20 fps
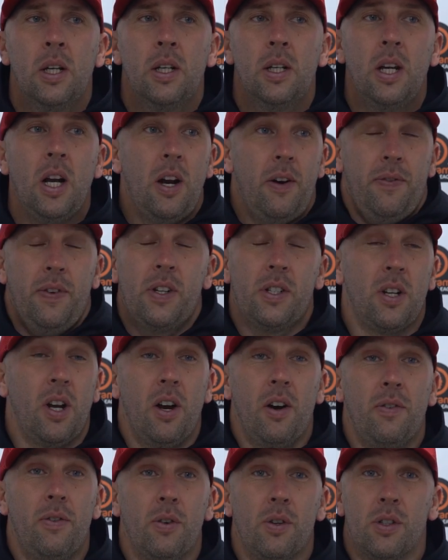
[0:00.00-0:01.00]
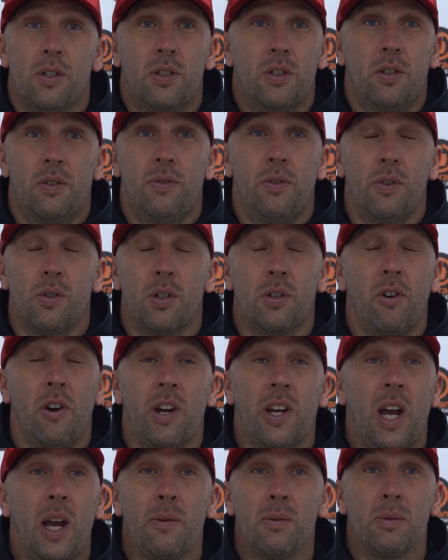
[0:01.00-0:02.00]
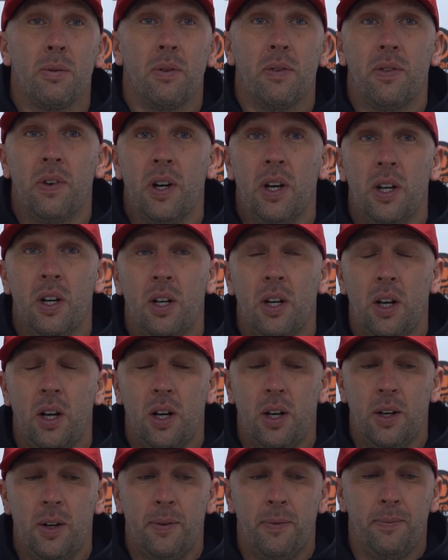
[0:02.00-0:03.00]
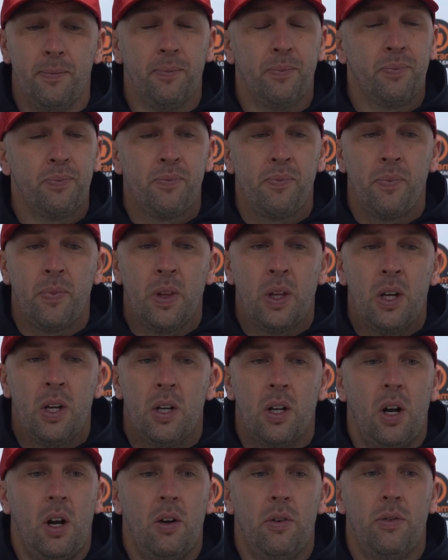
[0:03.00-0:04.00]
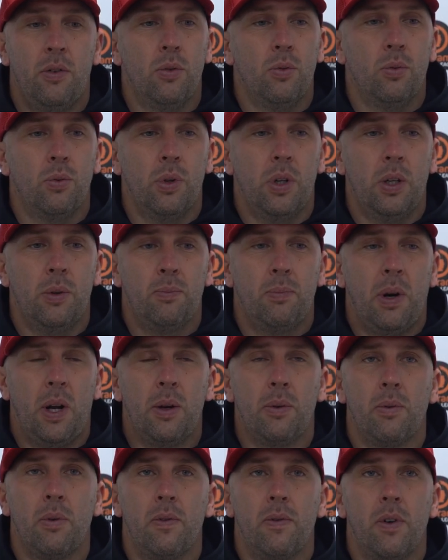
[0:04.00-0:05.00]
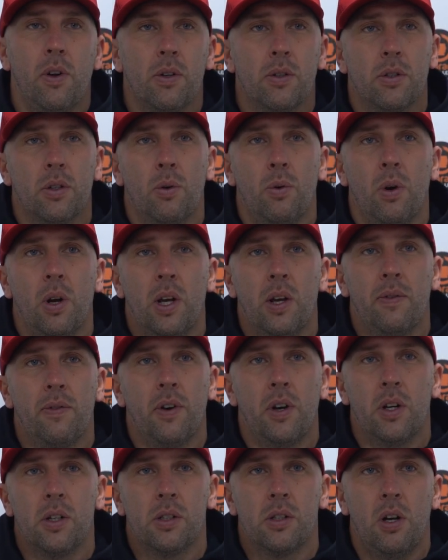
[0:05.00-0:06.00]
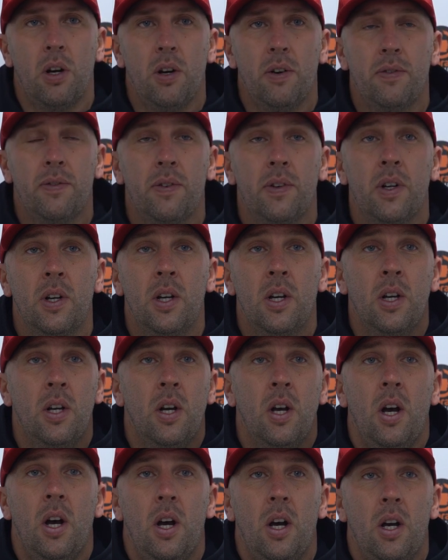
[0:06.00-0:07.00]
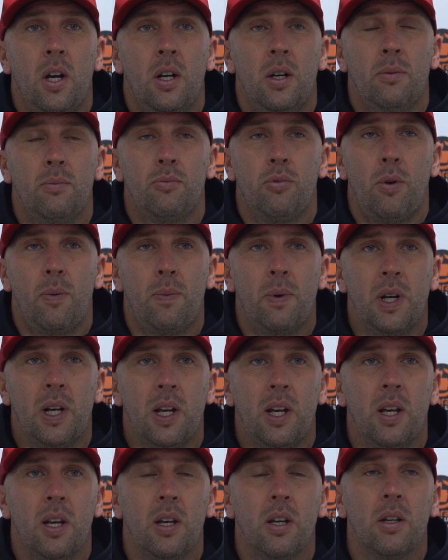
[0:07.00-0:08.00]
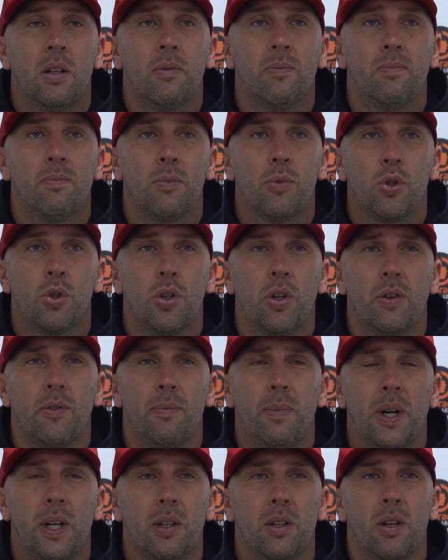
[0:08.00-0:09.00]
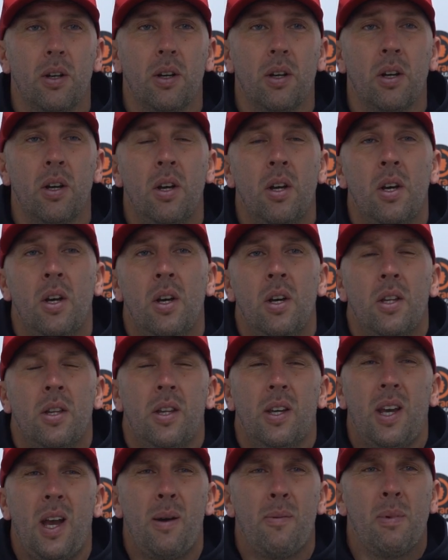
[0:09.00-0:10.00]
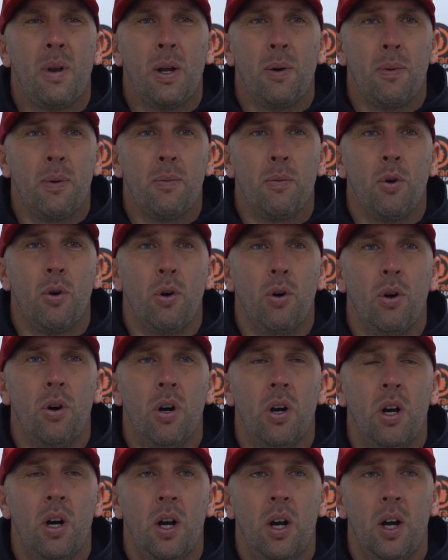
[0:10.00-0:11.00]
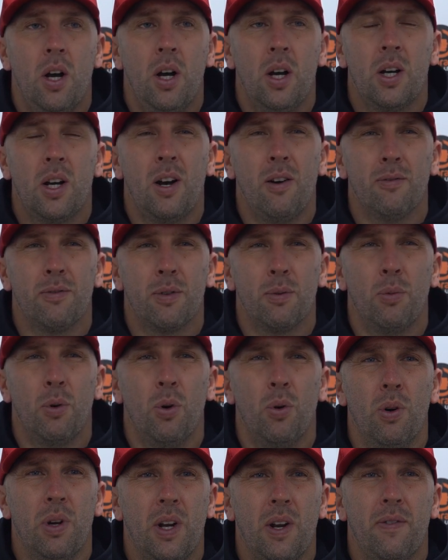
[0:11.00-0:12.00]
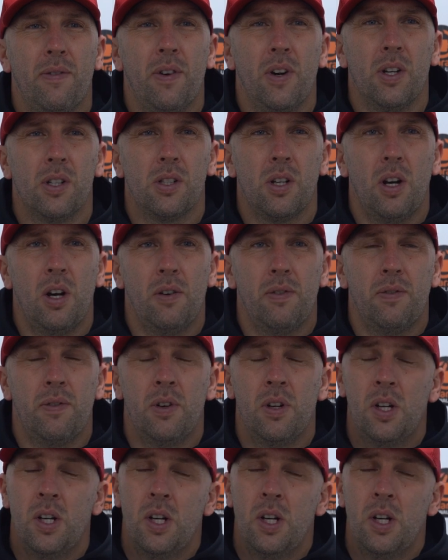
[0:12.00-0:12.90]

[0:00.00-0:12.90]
Yeah, I think so. I thought it was, thought it was a great game to be fair. Um, I thought we played with lots of quality first half. Um, probably should have made the the game a little bit more uh, comfortable in that first half.